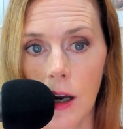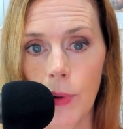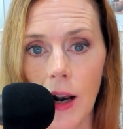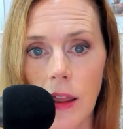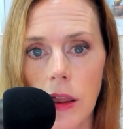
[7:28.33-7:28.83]

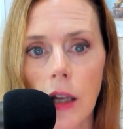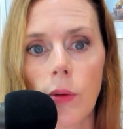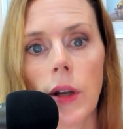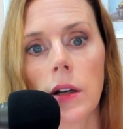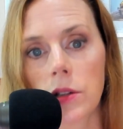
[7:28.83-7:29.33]
But I
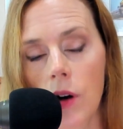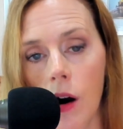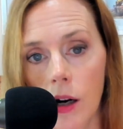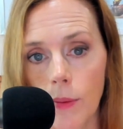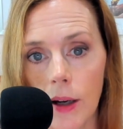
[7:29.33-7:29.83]
think we can
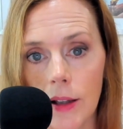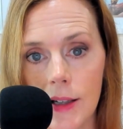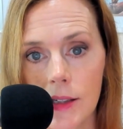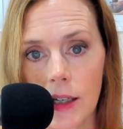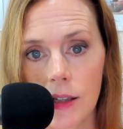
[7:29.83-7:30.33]
talk about
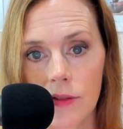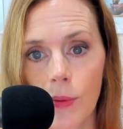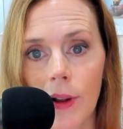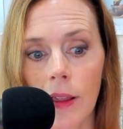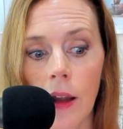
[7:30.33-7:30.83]
these things
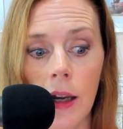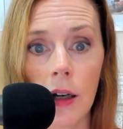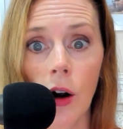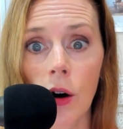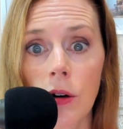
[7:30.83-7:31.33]
from a
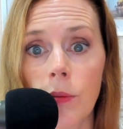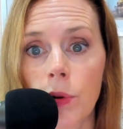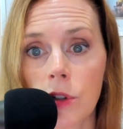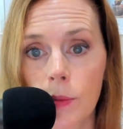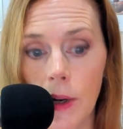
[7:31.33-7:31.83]
lighthearted
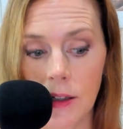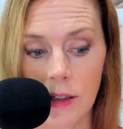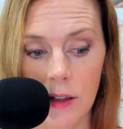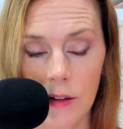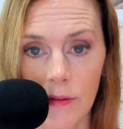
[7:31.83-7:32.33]

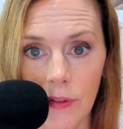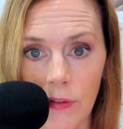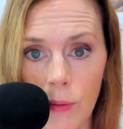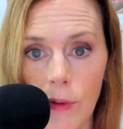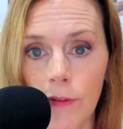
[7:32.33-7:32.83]
perspective,
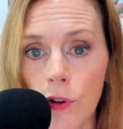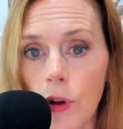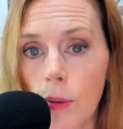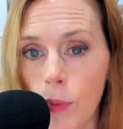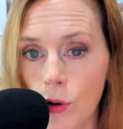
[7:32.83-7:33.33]
from a
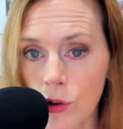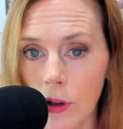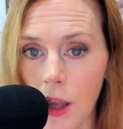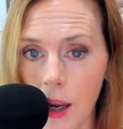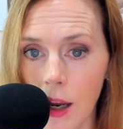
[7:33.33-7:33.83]
fruity
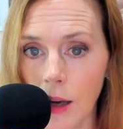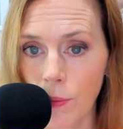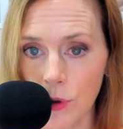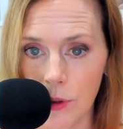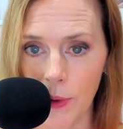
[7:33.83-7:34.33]
Beaujolais
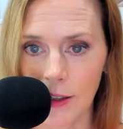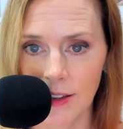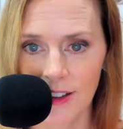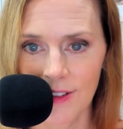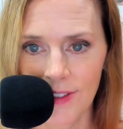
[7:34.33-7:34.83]

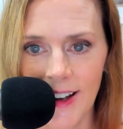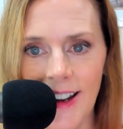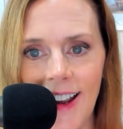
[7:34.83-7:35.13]
perspective,